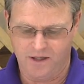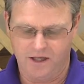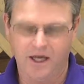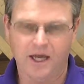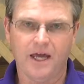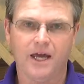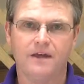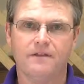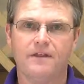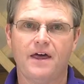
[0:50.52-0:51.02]

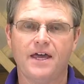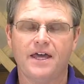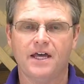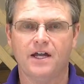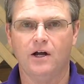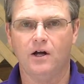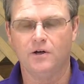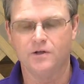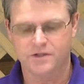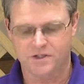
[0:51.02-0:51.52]
And they can
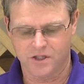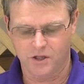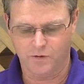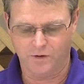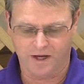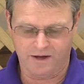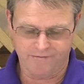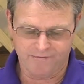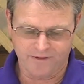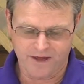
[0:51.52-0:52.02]
also,
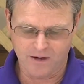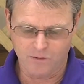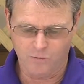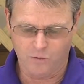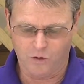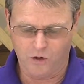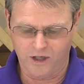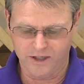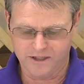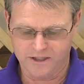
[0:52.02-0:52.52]
if they
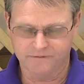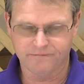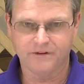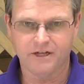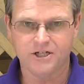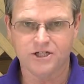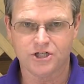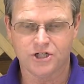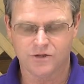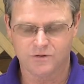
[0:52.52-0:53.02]
want, if
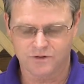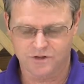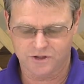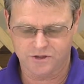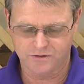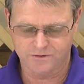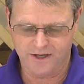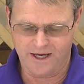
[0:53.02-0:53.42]
they choose to,